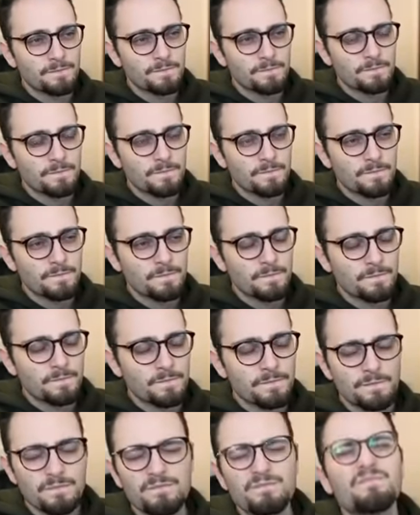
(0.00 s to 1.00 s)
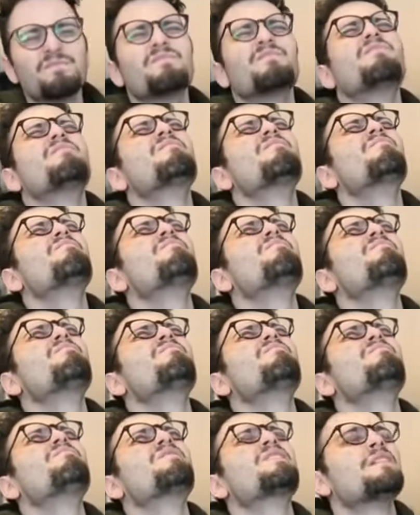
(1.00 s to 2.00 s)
Nothing is said.